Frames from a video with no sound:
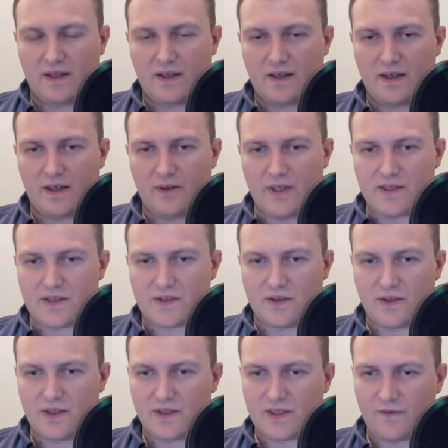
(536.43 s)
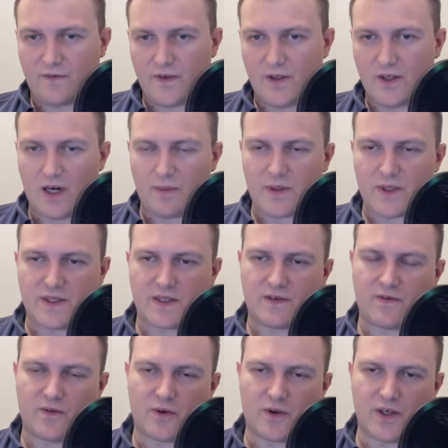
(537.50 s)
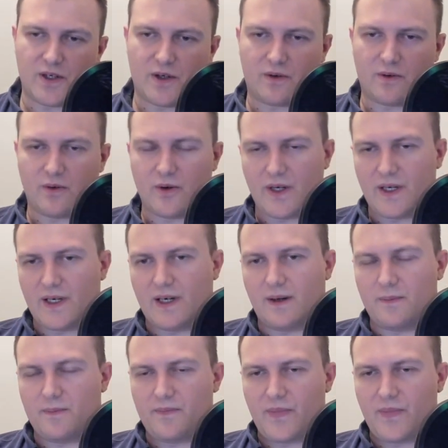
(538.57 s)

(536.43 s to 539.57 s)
Anyways, so there's a few options for Yoroi here.